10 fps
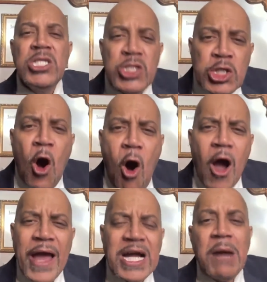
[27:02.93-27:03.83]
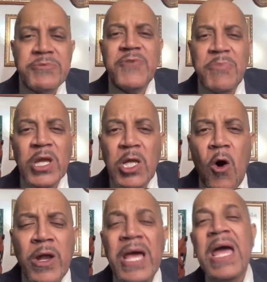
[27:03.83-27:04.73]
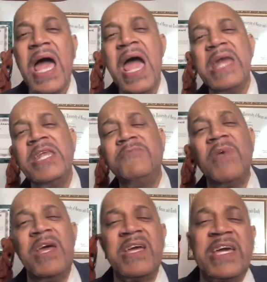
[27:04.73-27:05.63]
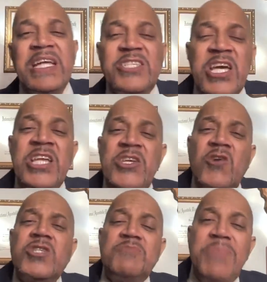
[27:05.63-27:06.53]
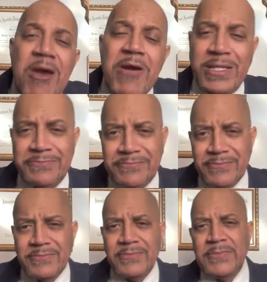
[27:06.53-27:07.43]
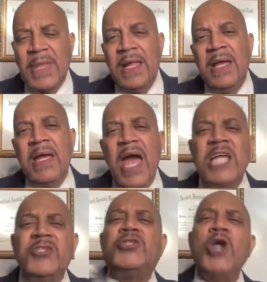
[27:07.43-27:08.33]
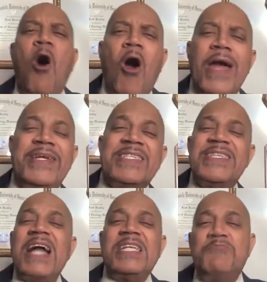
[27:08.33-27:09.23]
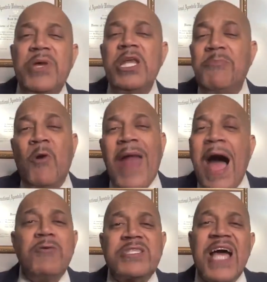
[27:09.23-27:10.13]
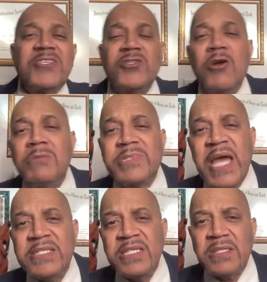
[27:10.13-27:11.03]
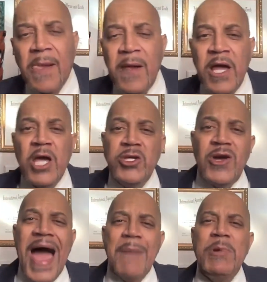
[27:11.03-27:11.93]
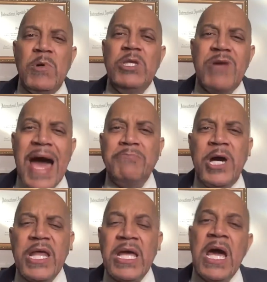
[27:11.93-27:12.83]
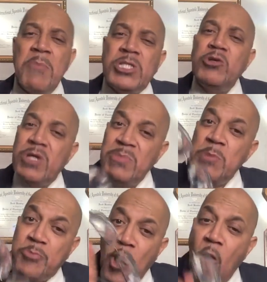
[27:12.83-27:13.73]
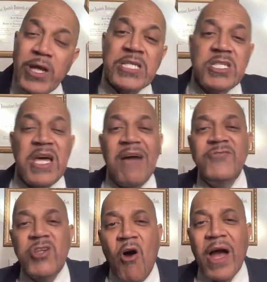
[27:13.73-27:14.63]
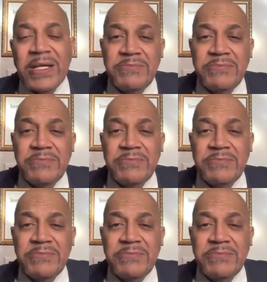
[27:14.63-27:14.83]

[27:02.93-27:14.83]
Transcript: Joy comes from the Lord and it gets in your spirit. And joy does not depend upon outside circumstances. You're happy when you got money, but you can be broke and still have joy.